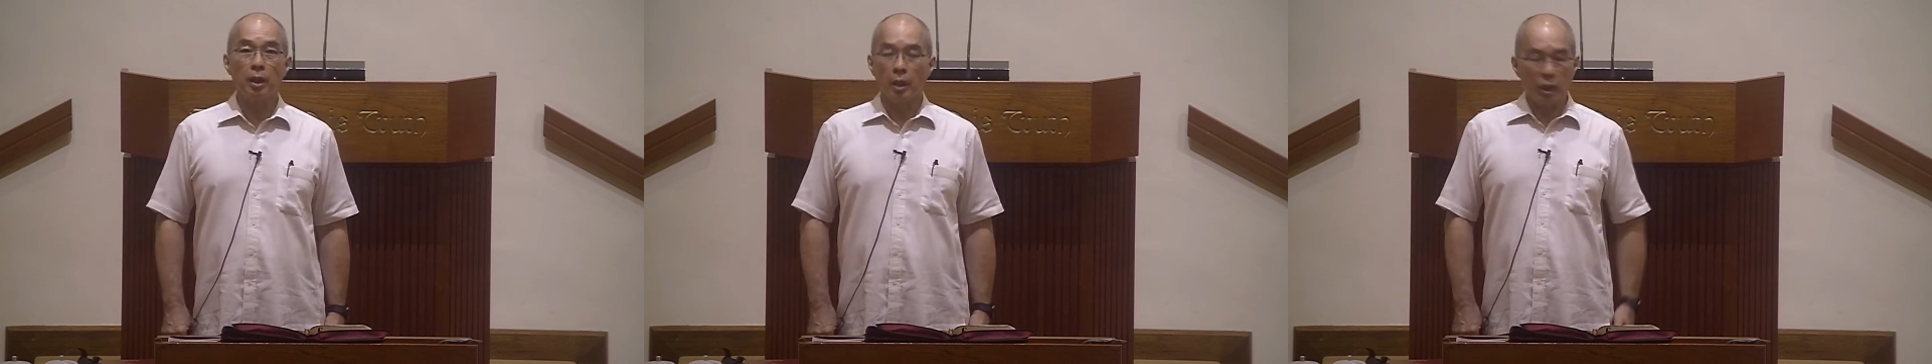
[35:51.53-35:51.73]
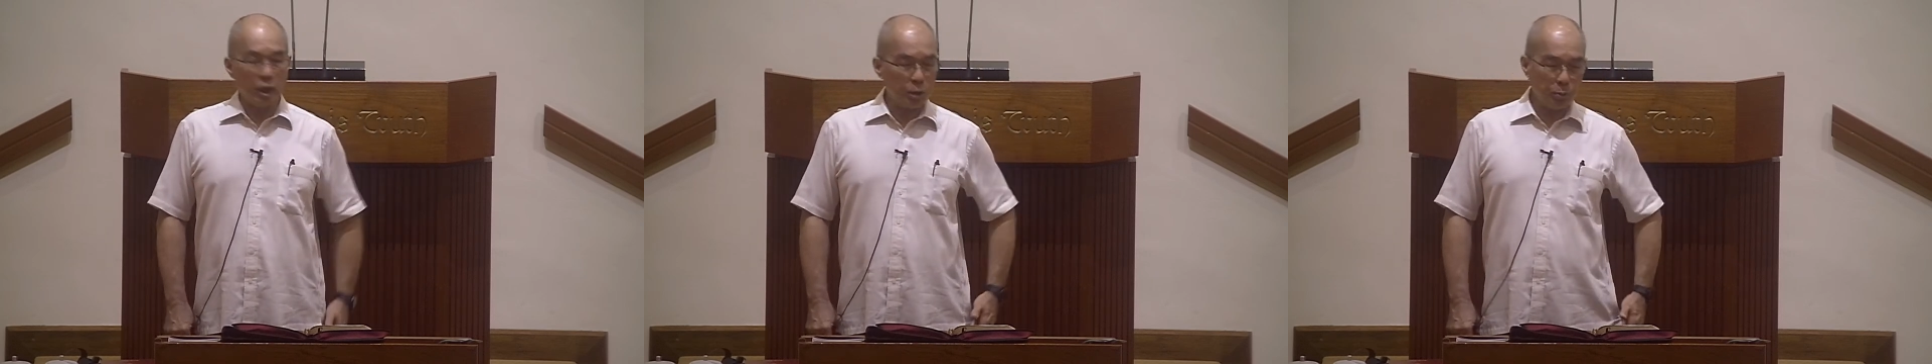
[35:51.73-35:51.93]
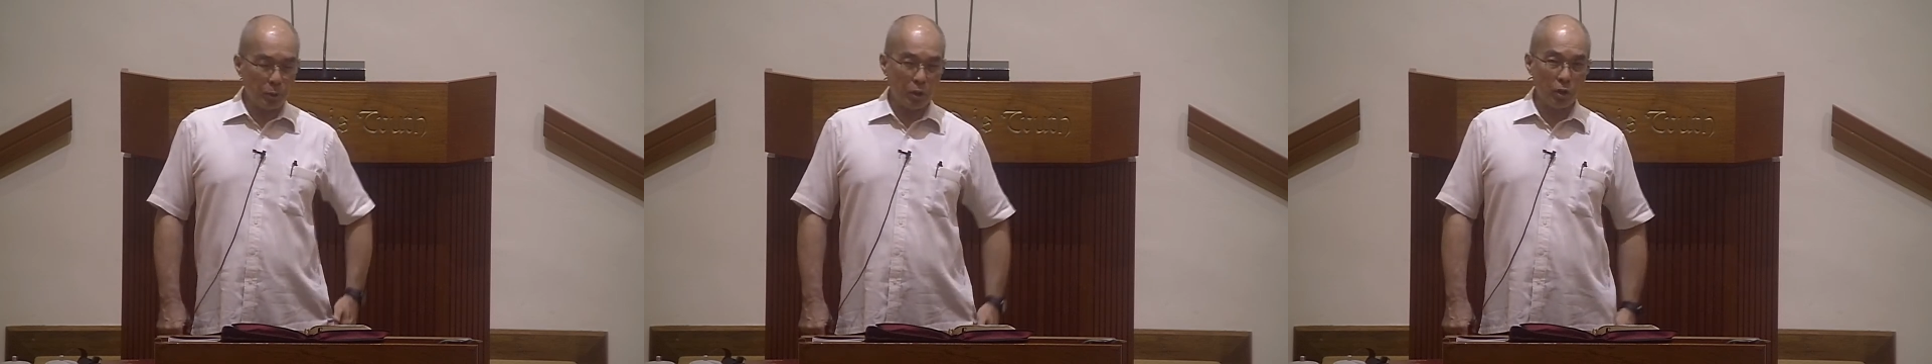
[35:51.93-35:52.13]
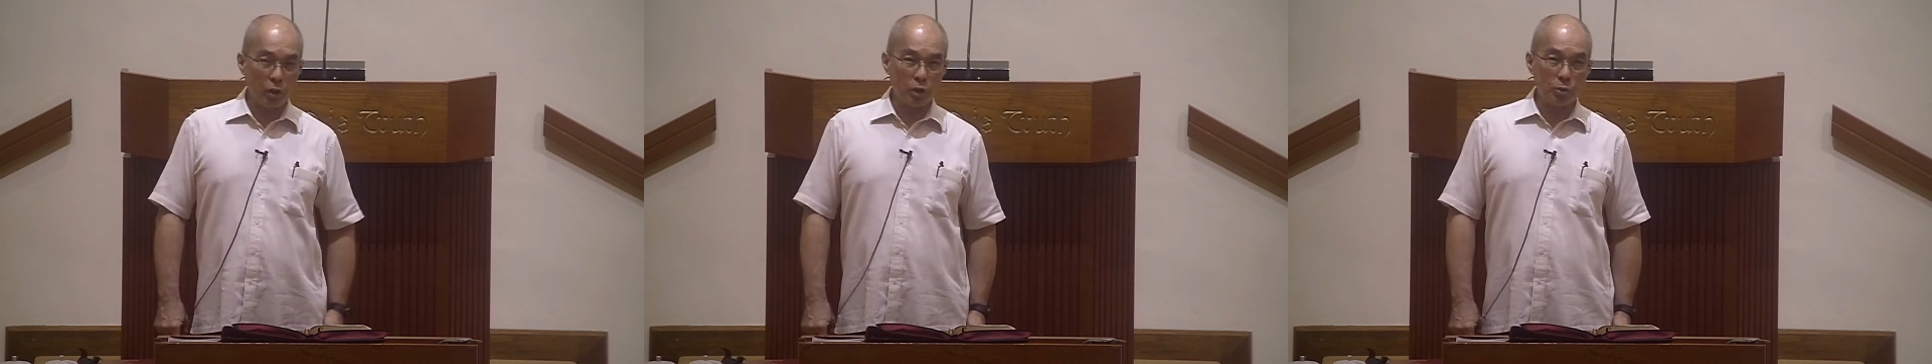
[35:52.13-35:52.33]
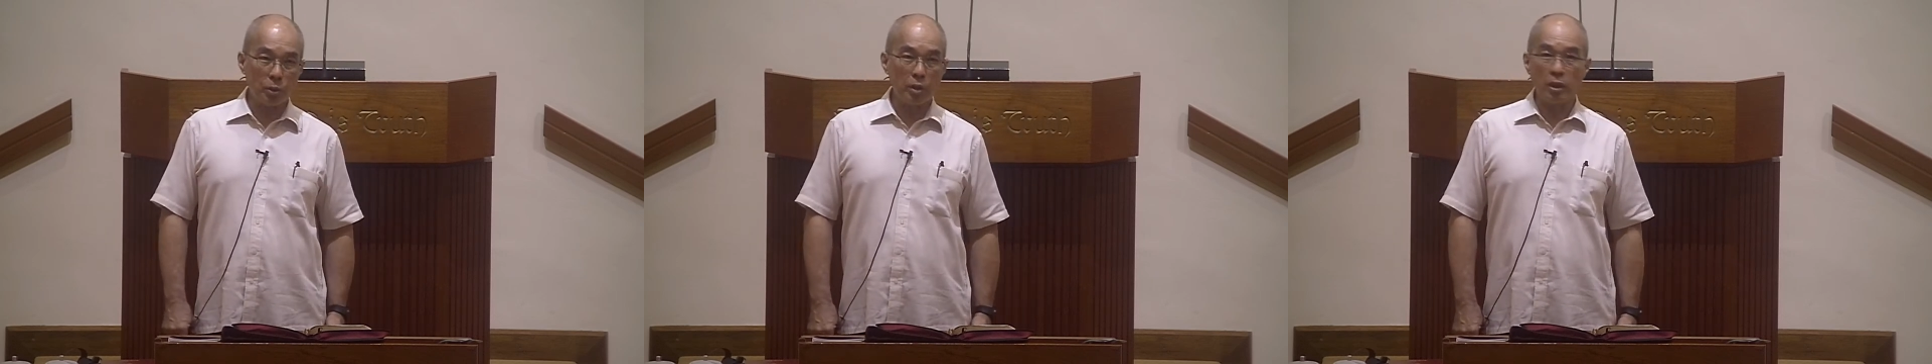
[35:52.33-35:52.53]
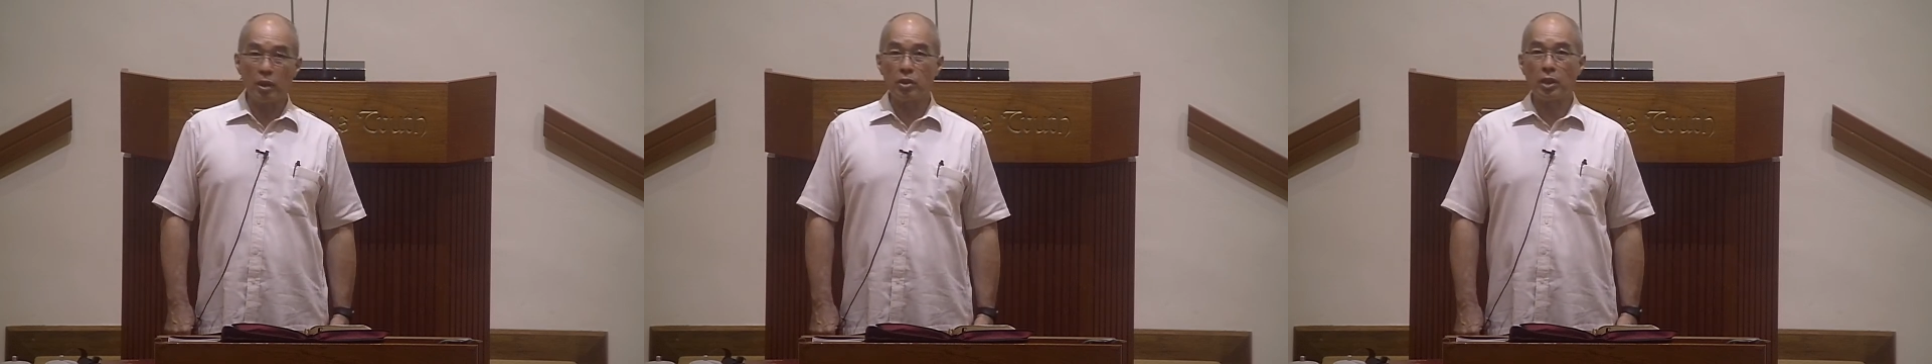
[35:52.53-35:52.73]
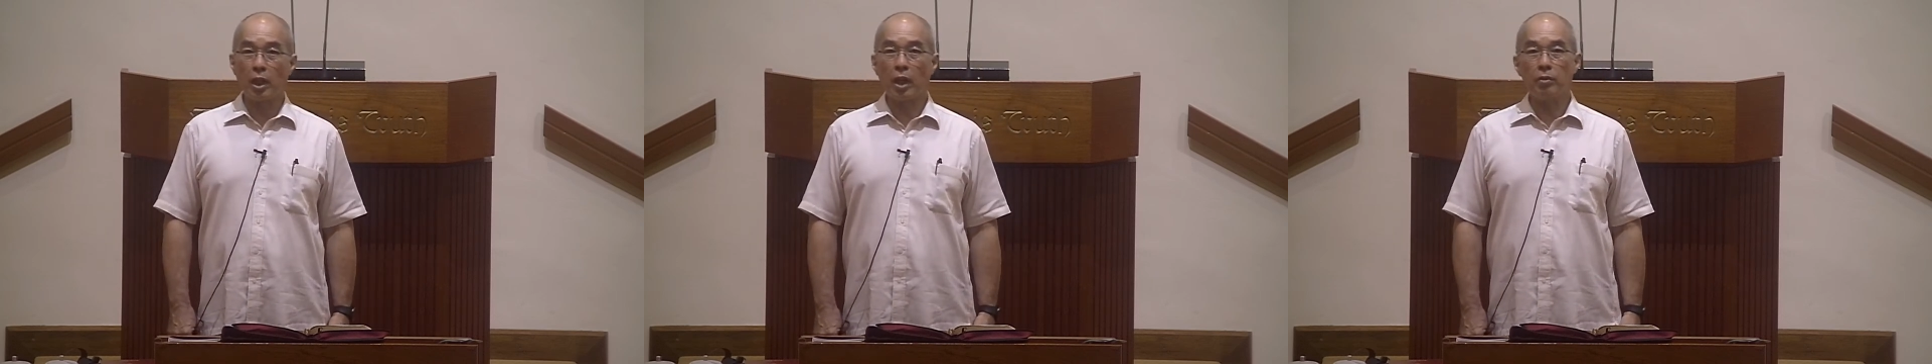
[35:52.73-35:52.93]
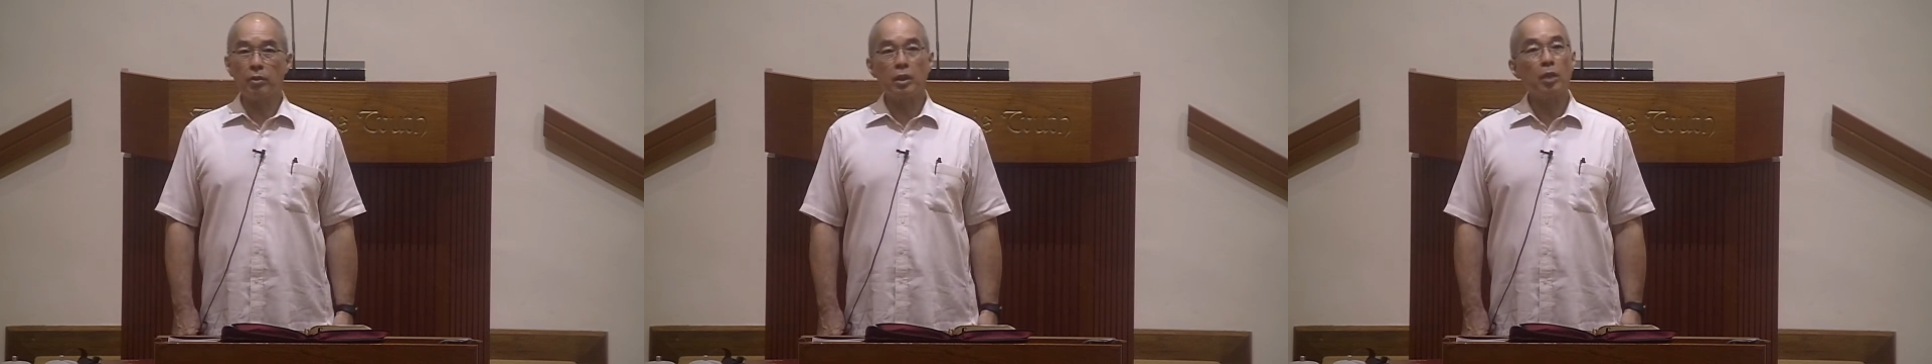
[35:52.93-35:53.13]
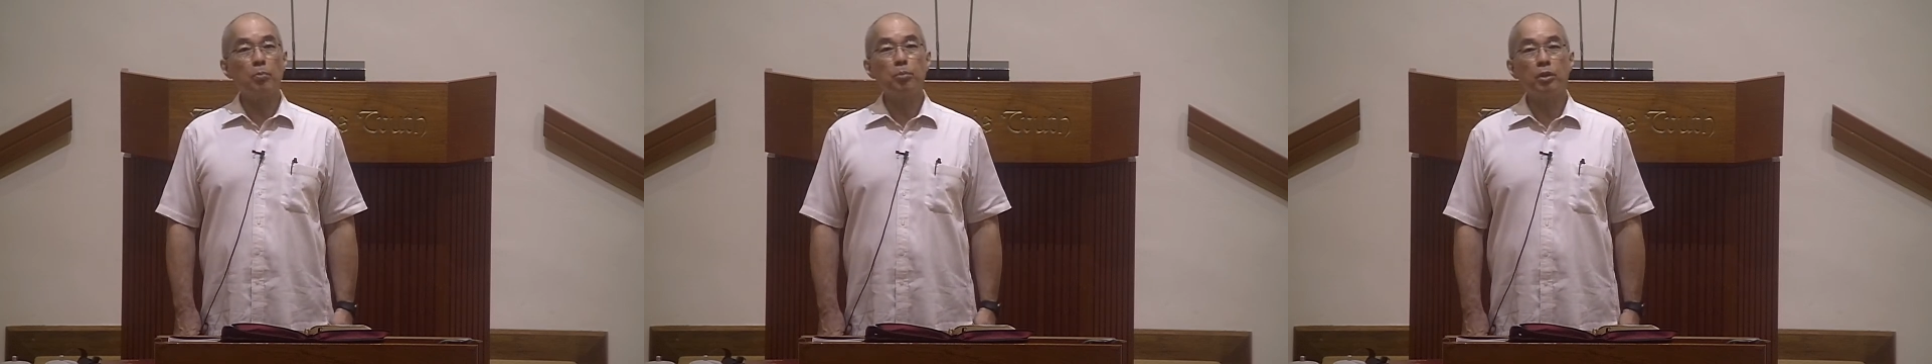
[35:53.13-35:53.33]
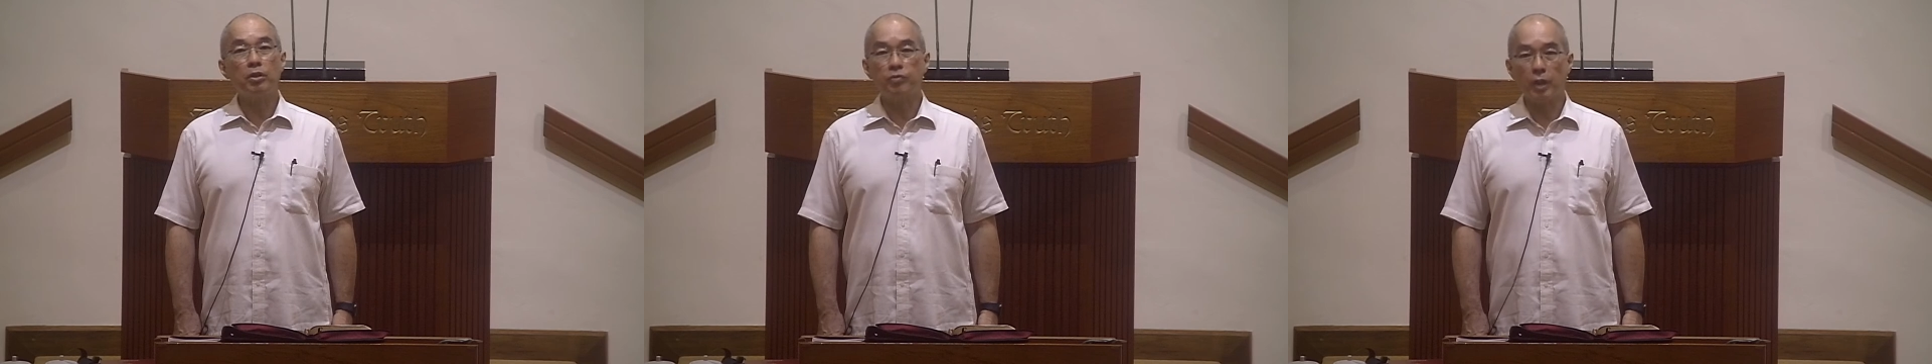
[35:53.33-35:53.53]
it is because we are desiring a
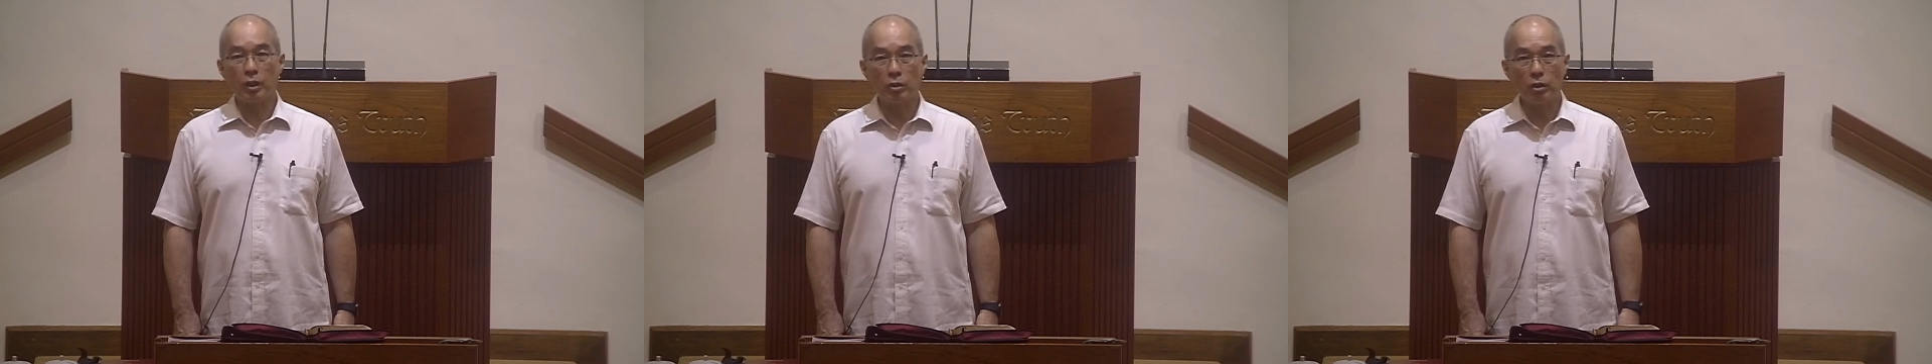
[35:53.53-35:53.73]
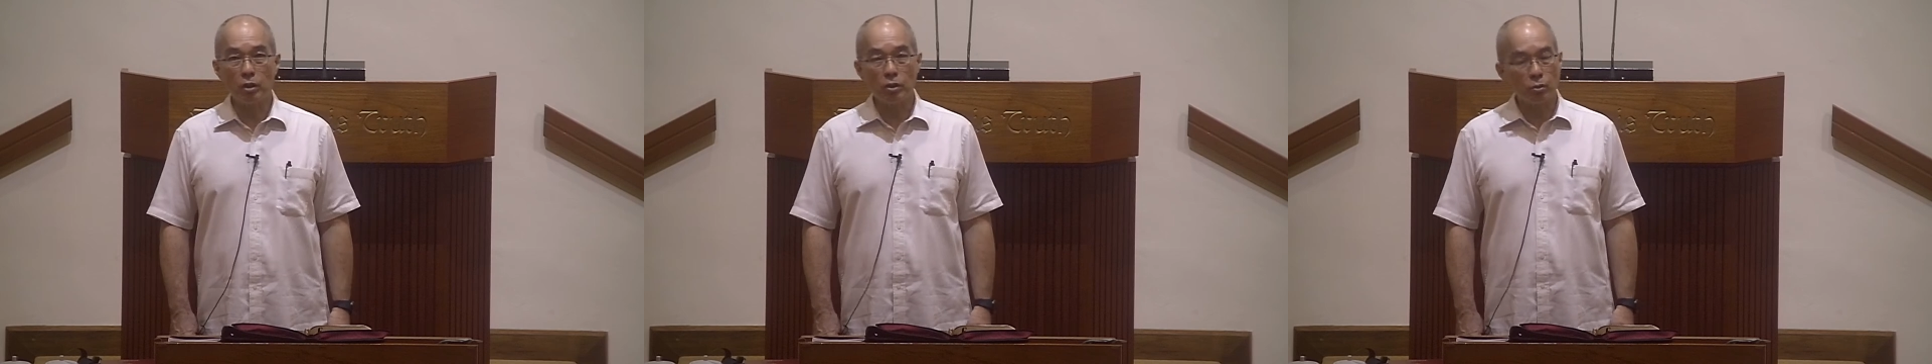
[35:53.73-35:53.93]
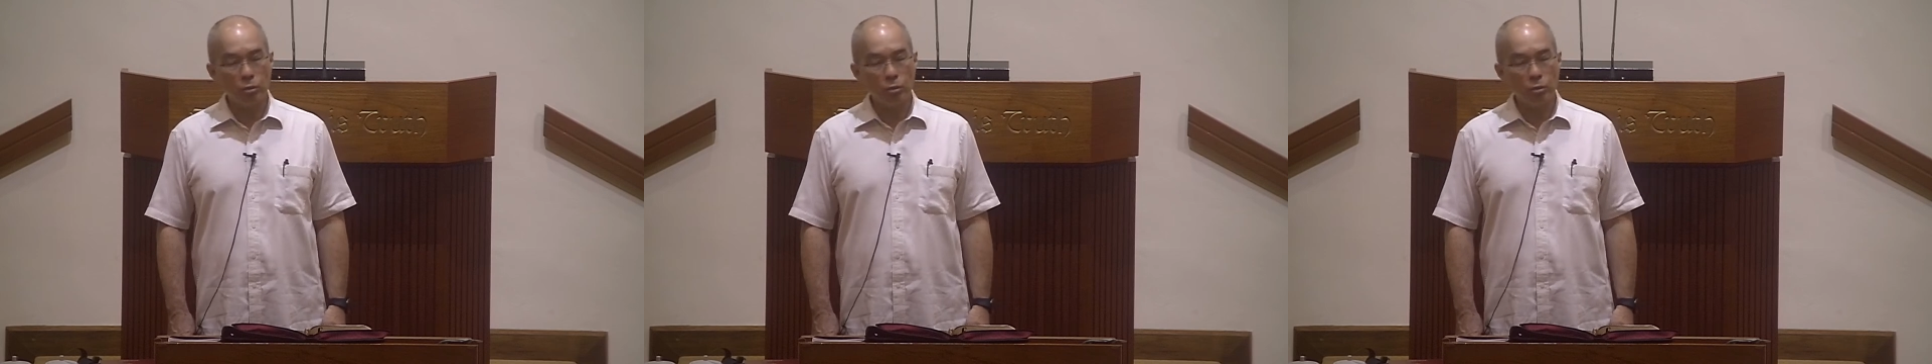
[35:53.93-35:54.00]
perfect church.